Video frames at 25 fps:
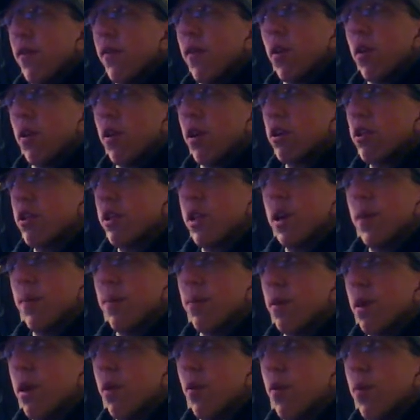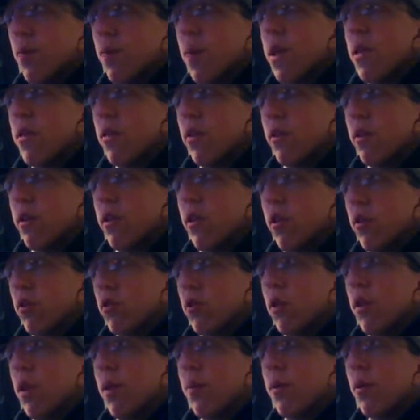yard touchdown play was basically the
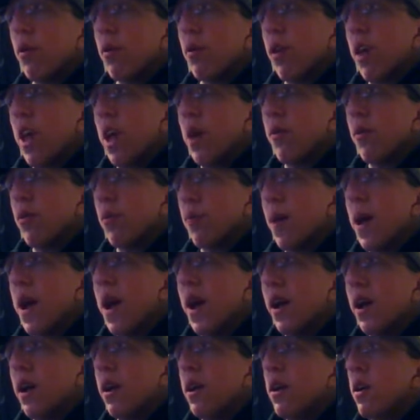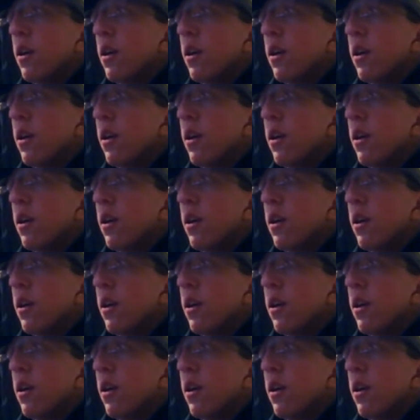straw that broke the camel's back.